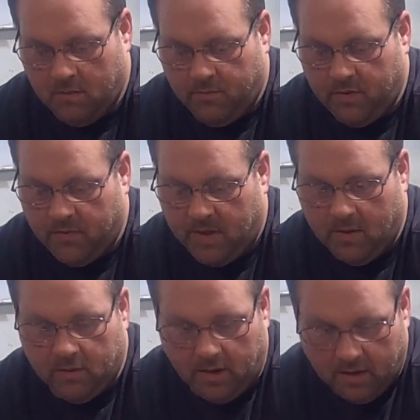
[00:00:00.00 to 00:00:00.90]
put
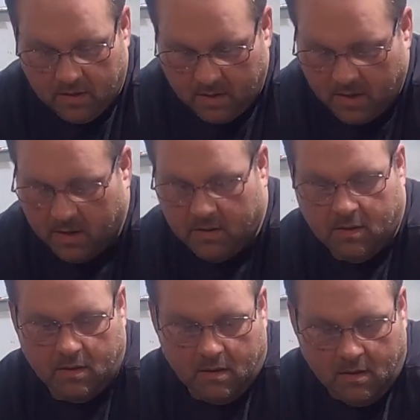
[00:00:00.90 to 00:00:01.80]
that one in, and
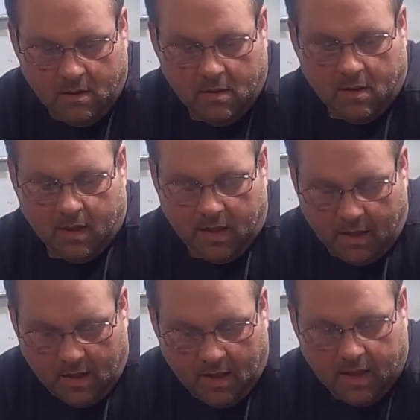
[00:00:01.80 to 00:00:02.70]

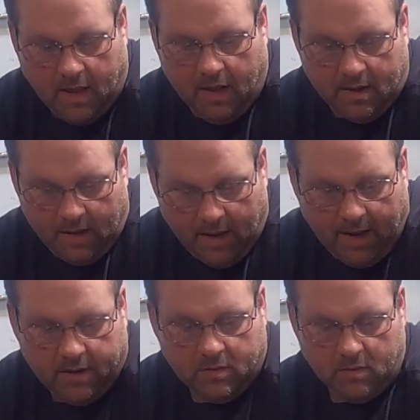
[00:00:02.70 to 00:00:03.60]
I can't
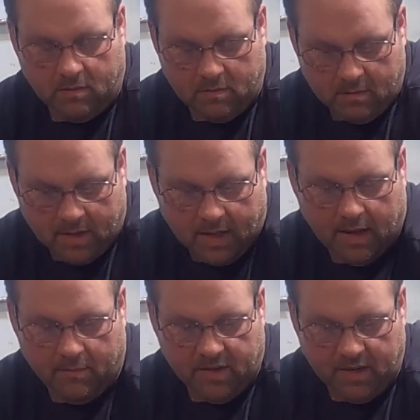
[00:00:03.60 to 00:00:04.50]
handle, I
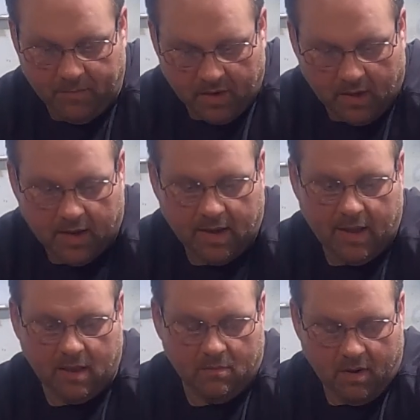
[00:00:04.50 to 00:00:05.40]
can't manipulate
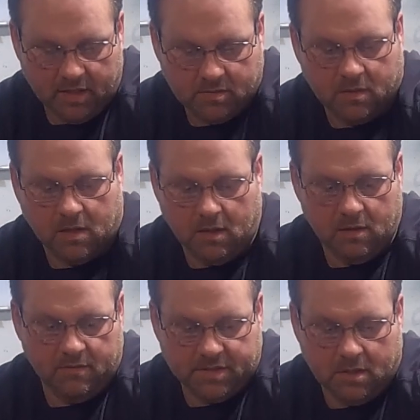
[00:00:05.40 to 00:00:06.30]
Allen lights with
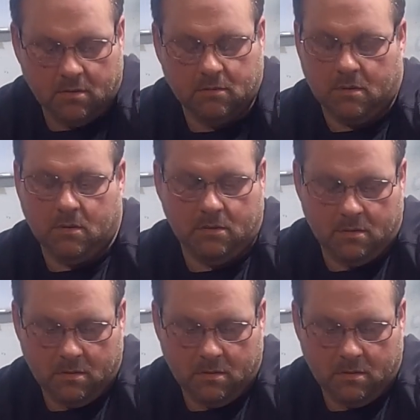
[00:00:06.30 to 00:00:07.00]
gloves on.